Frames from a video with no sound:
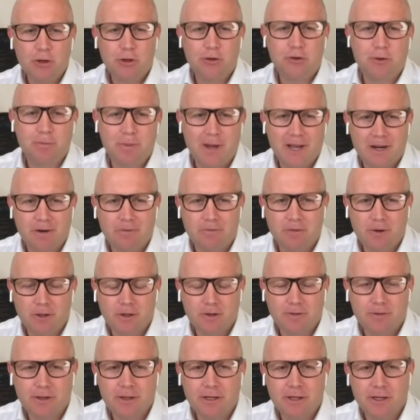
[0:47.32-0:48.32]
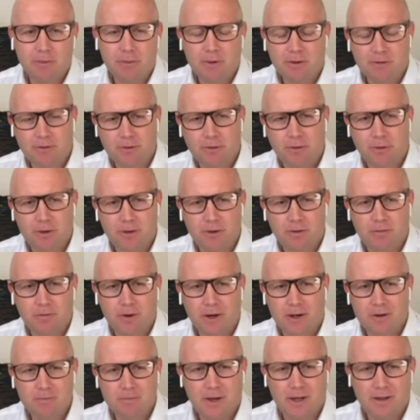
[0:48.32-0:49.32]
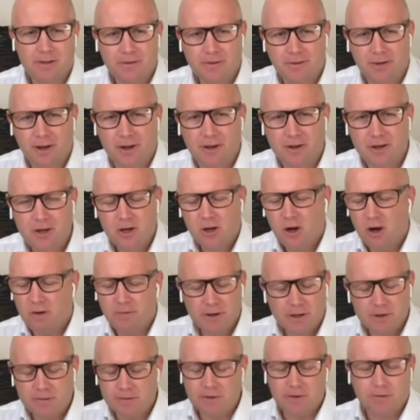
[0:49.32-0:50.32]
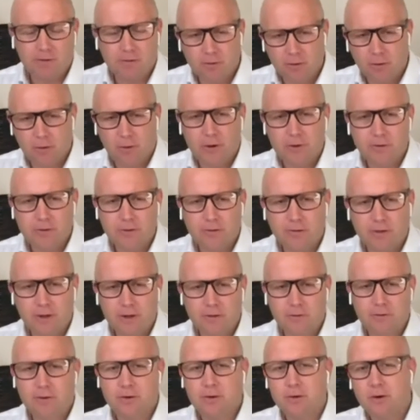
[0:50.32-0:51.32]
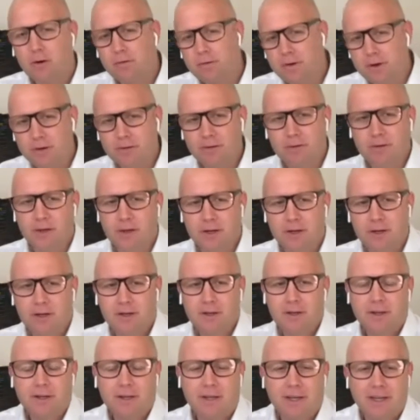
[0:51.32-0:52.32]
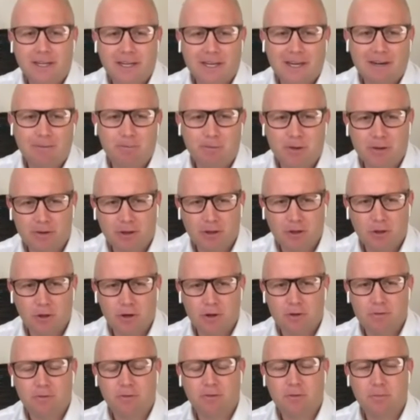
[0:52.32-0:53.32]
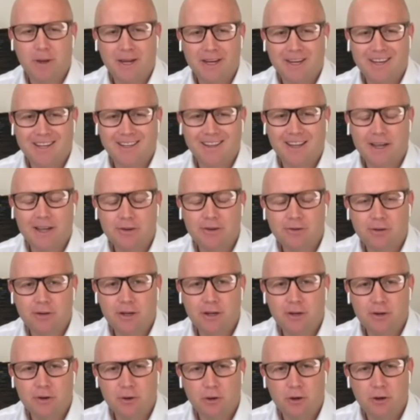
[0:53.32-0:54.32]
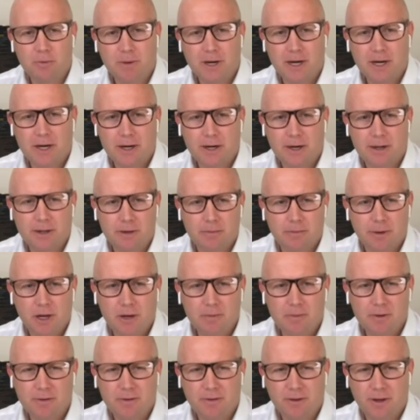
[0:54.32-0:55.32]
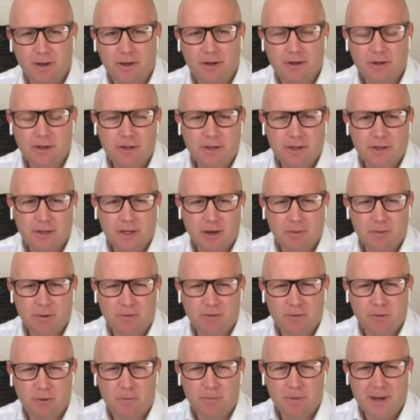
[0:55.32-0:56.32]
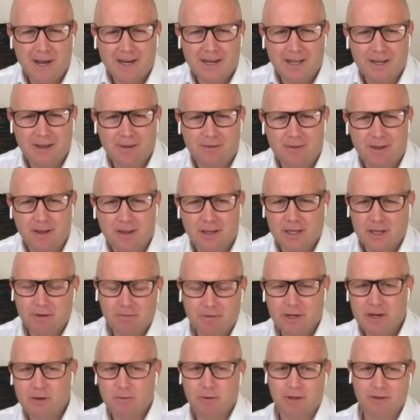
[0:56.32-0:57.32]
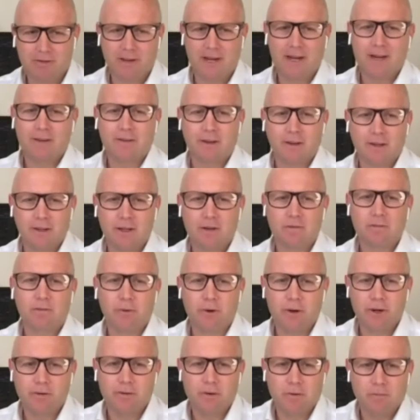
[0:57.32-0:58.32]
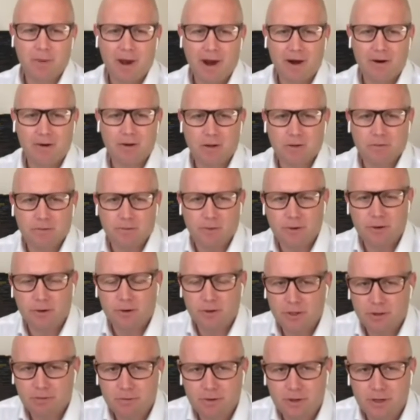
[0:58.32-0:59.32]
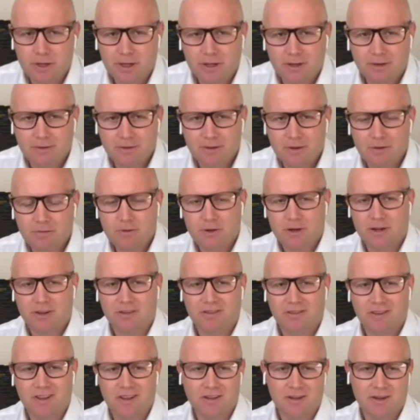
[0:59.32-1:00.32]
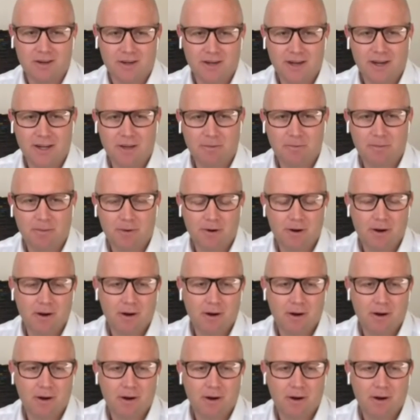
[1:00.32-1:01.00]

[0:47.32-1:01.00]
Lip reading: huge amount of volatility we saw in the front month. So obviously storage is an issue. Obviously there's a lot of speculation in the oil market at the moment. So we saw panic selling. If you don't want to take delivery of a barrel of oil, you've got to sell it at any